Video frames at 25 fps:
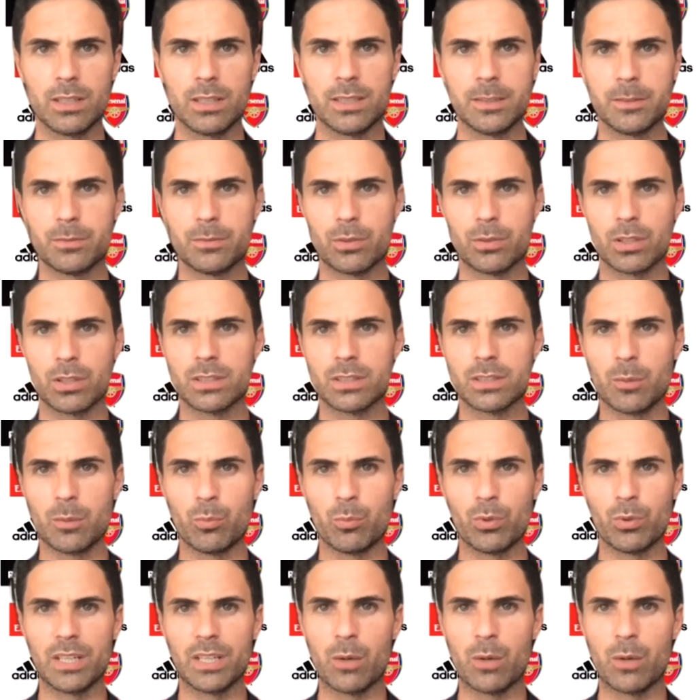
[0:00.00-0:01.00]
Uh, for
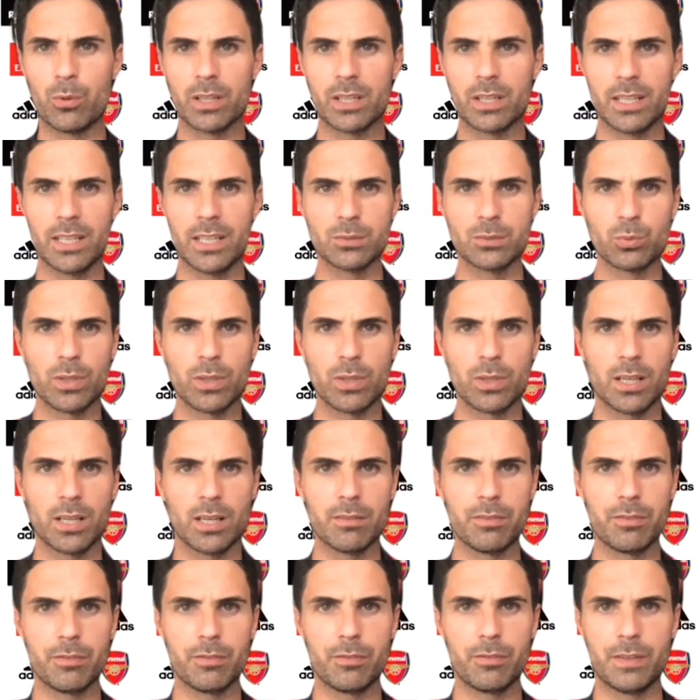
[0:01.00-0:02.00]
example, in our case, we
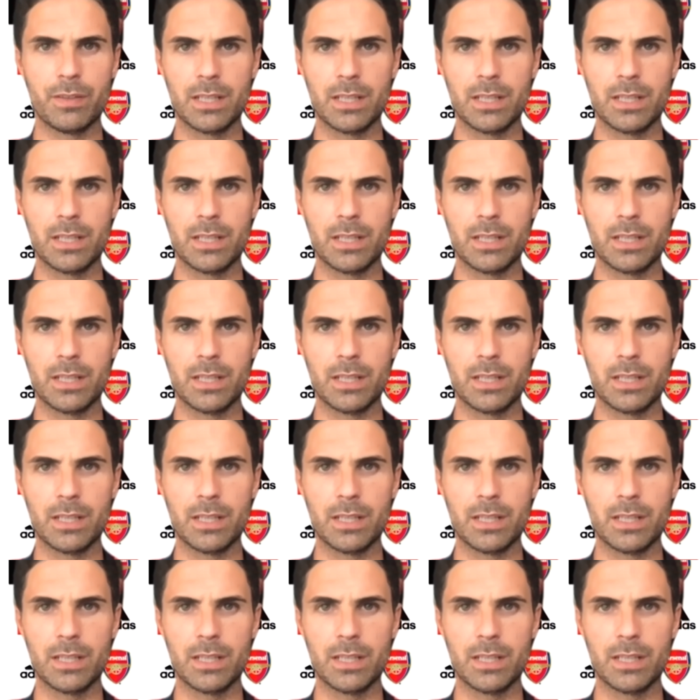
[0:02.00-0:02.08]
have